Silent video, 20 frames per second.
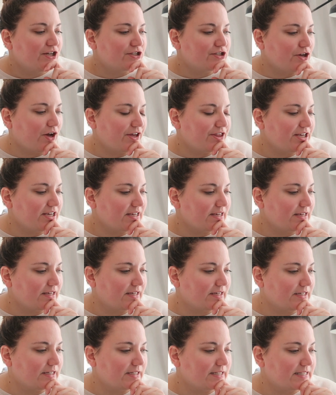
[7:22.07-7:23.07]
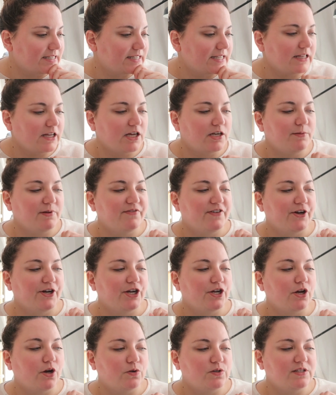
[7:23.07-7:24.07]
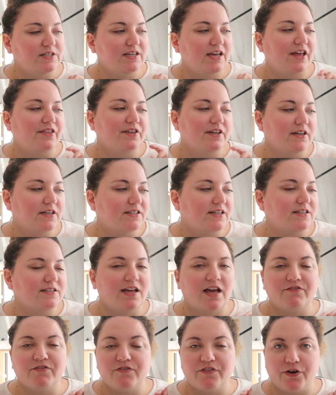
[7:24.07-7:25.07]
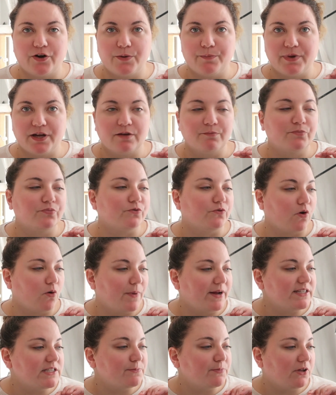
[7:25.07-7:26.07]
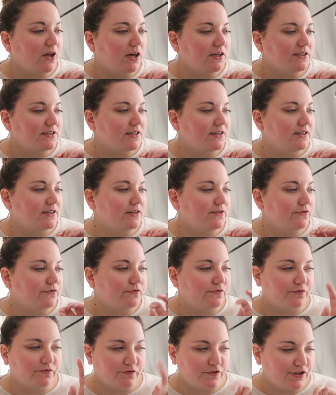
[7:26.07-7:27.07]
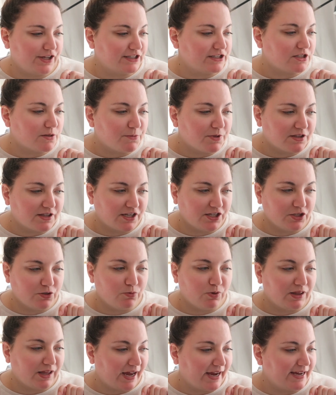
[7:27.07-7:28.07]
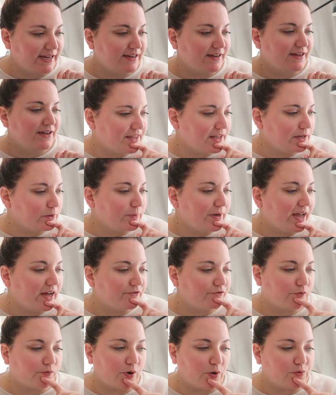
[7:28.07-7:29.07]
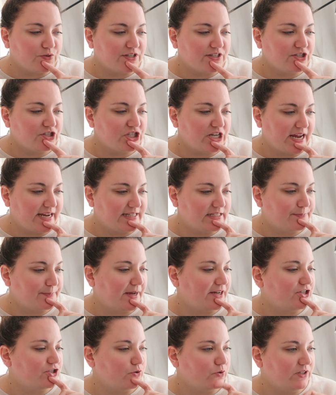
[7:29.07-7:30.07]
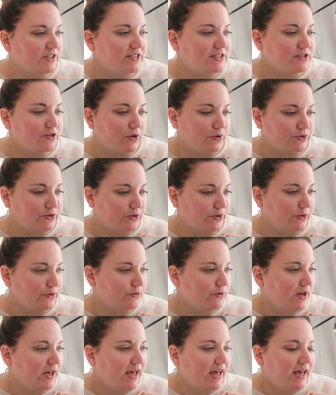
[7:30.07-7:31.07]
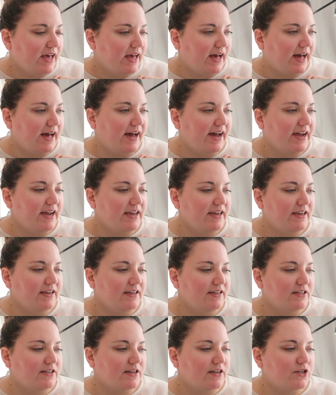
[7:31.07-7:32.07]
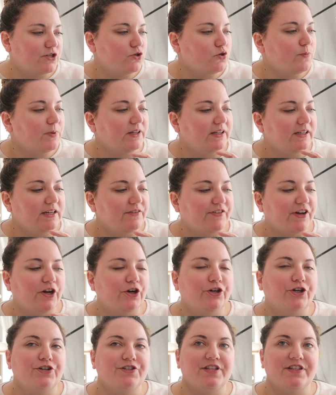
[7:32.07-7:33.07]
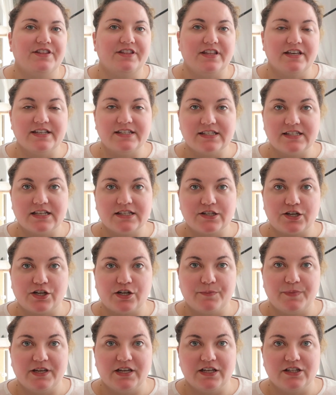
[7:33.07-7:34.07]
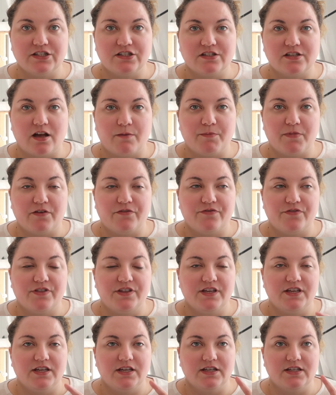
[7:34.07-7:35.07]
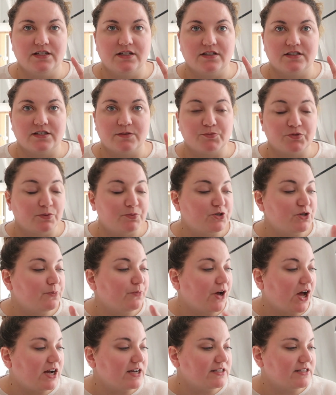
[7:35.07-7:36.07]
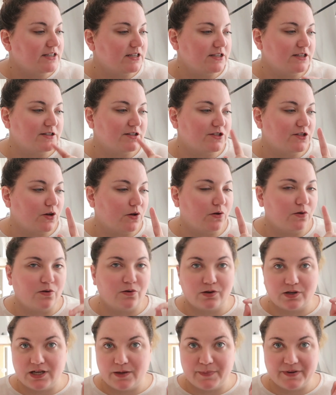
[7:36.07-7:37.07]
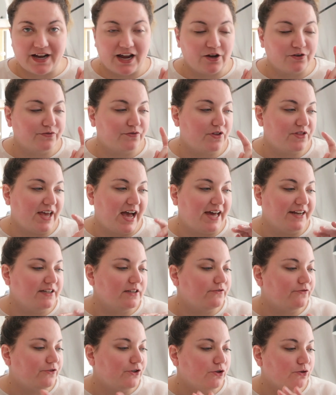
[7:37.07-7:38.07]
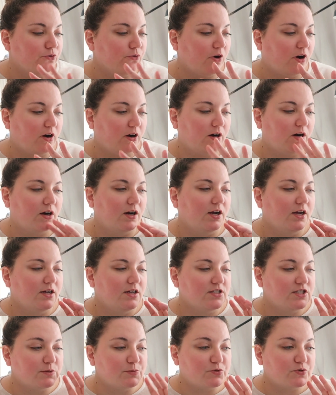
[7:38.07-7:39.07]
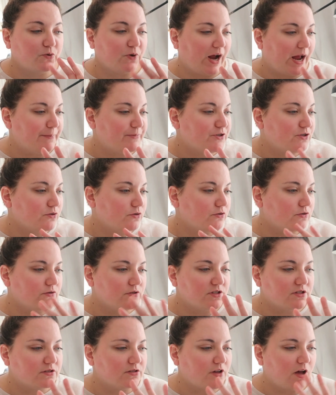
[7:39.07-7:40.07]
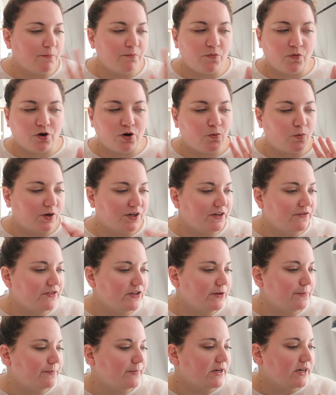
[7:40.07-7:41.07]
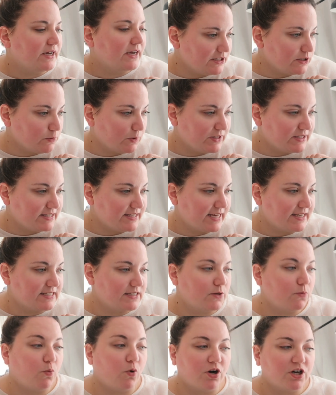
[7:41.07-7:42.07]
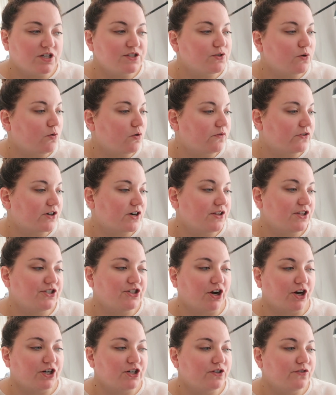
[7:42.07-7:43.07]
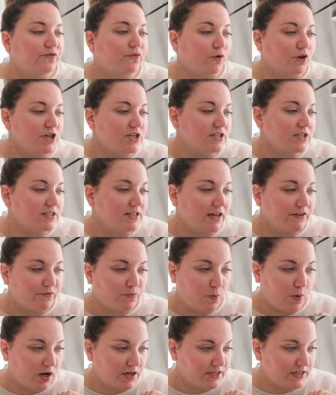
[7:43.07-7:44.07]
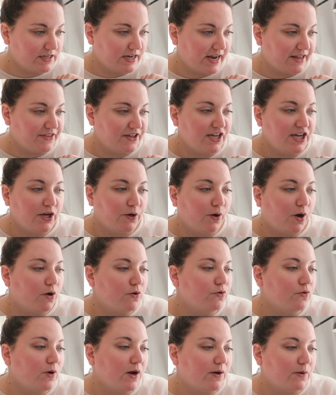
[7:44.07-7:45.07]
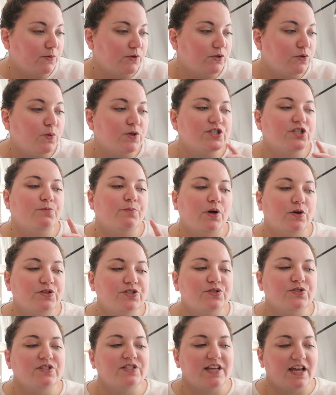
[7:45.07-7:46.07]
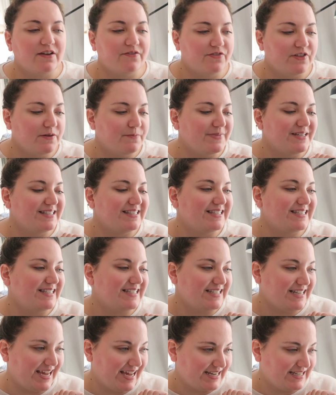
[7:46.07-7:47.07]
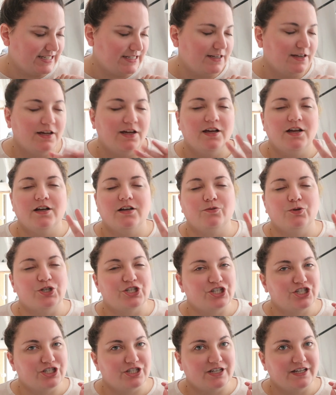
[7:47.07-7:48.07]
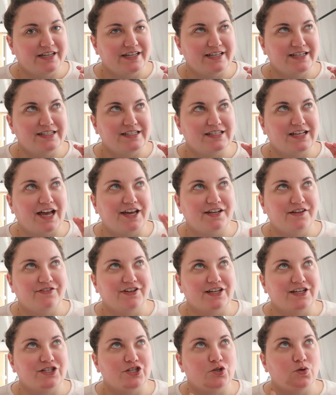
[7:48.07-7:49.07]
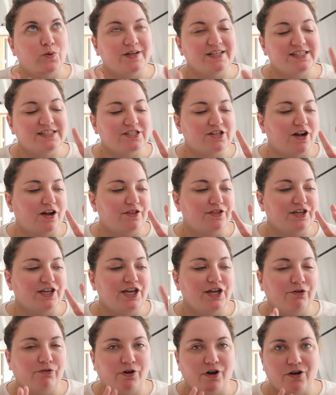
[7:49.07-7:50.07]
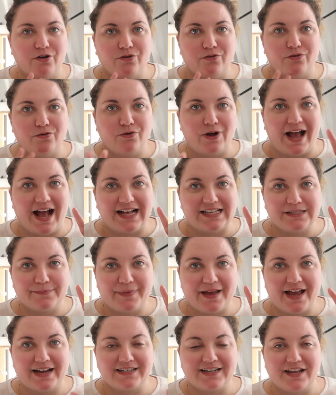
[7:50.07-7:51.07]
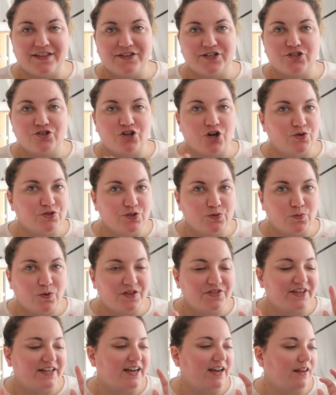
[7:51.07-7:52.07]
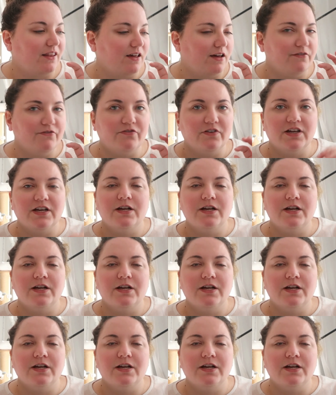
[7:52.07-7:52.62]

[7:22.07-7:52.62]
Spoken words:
So I think it's still going to be very cozy. I think it does have a very big romance plot, if that's something that you will like. Then we have Rose and Chains by Julie Soto. I do believe I heard that this is going to be in some of the subscription boxes, so keep an eye out for that if you are subscribed to some or one of them. This one says, the war is over, the dark forces have won, and the hero who was supposed to save them is dead. Which is kind of like a twist on the hero aspect and the chosen one that I love.